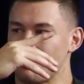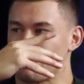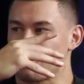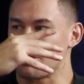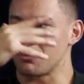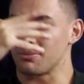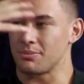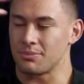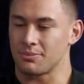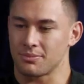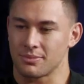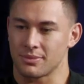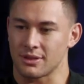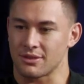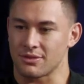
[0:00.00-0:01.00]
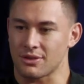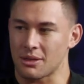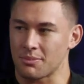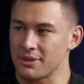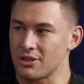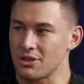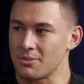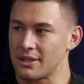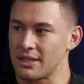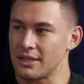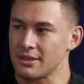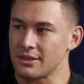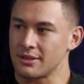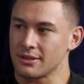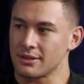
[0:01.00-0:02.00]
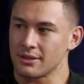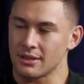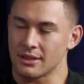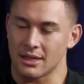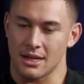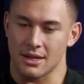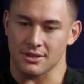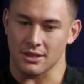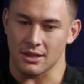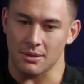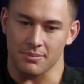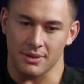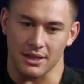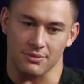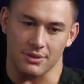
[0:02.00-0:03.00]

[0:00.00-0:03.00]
where I'm from, it's rugby dominated. Yeah. Uh, so I